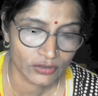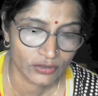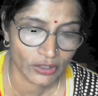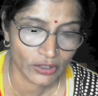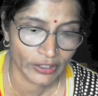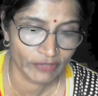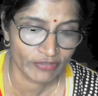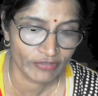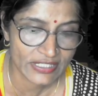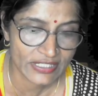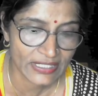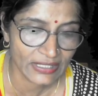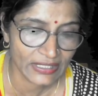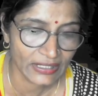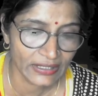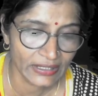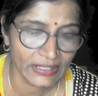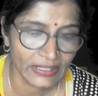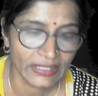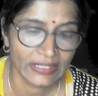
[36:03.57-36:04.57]

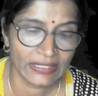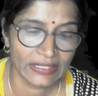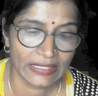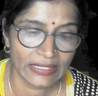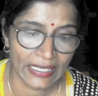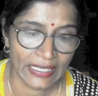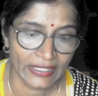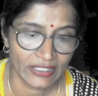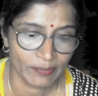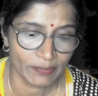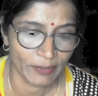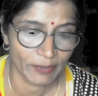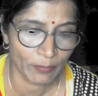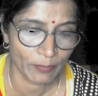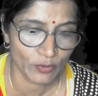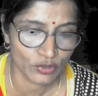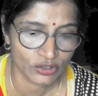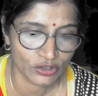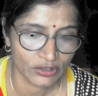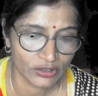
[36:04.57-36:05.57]
physically in any
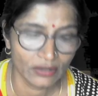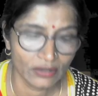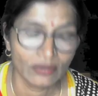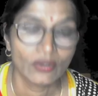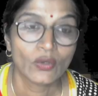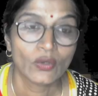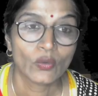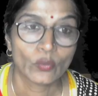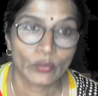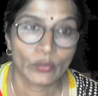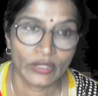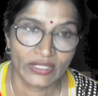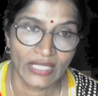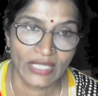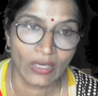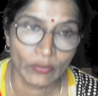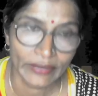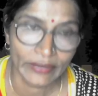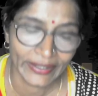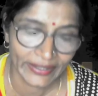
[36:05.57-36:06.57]
proportion
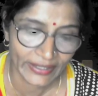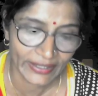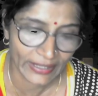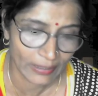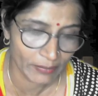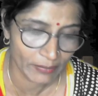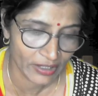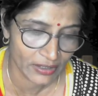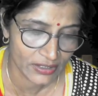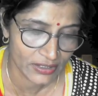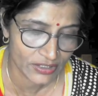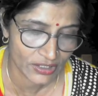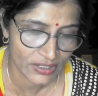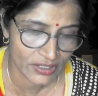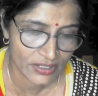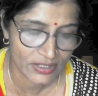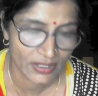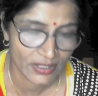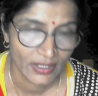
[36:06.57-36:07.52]
without any chemical change,